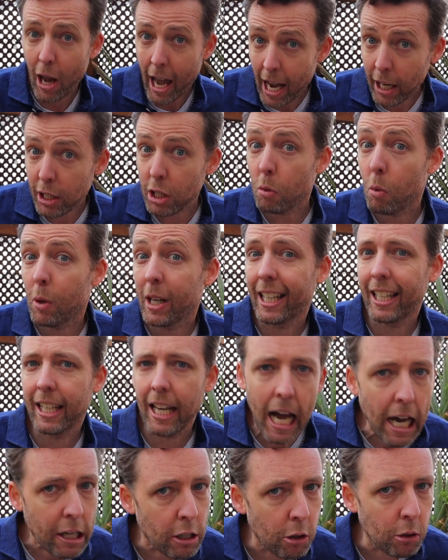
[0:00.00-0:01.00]
how you want to
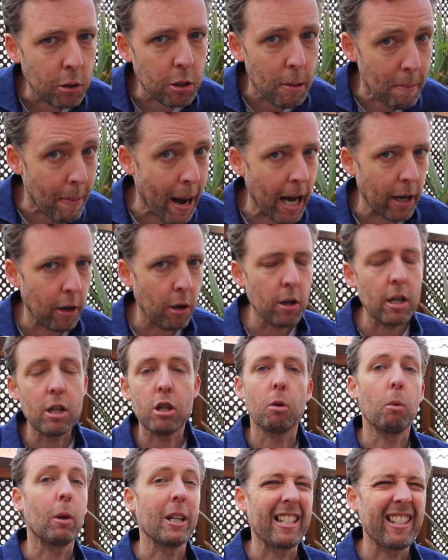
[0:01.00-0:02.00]
cut your tomato
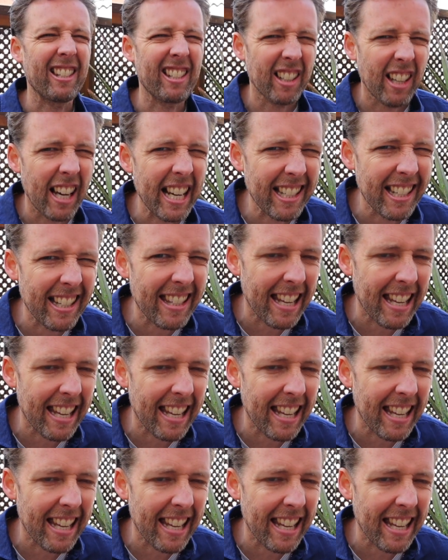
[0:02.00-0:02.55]
is you want to slice it